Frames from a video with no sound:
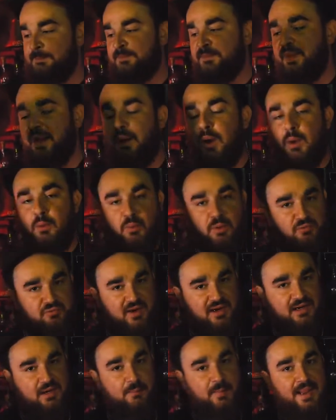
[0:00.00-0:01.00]
Now I would
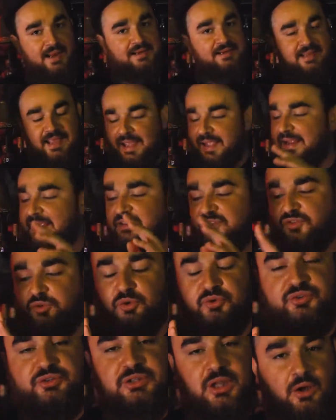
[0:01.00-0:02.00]
recommend getting it
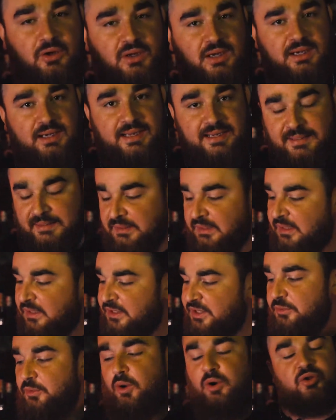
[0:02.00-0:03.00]
sourced locally.
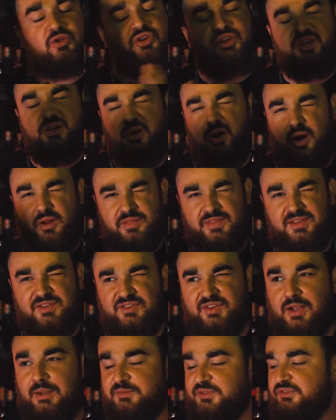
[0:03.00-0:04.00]
You know, these
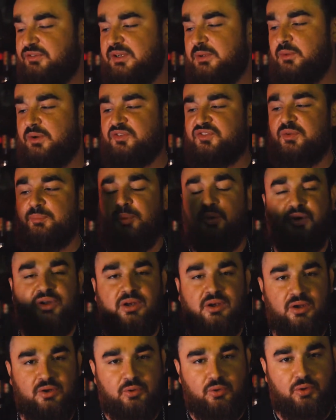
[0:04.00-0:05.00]
times you really want to support
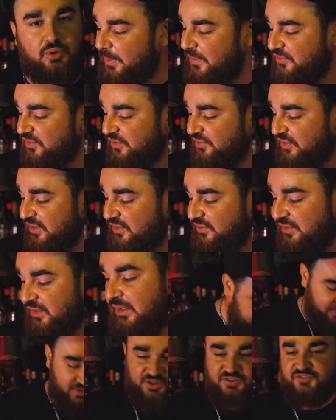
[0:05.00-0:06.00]
your local businesses.
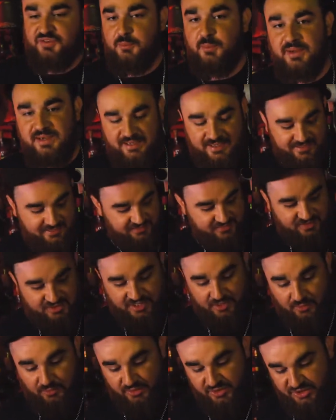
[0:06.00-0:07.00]
First thing we need is a
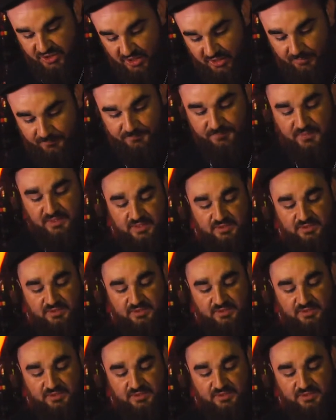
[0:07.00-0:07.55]
kiln in a jar.